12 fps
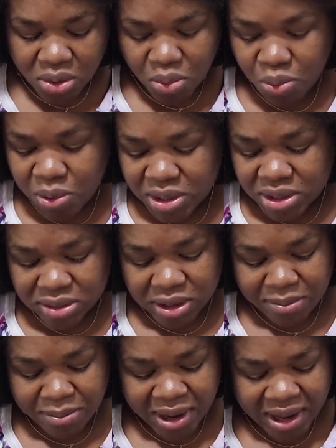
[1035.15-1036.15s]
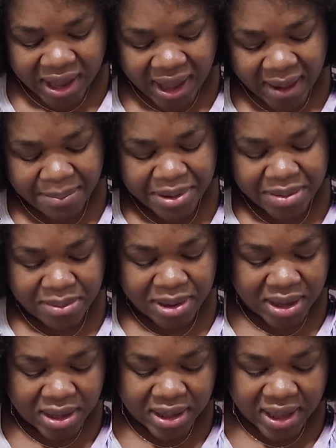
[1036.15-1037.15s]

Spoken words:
with my Happy Mail.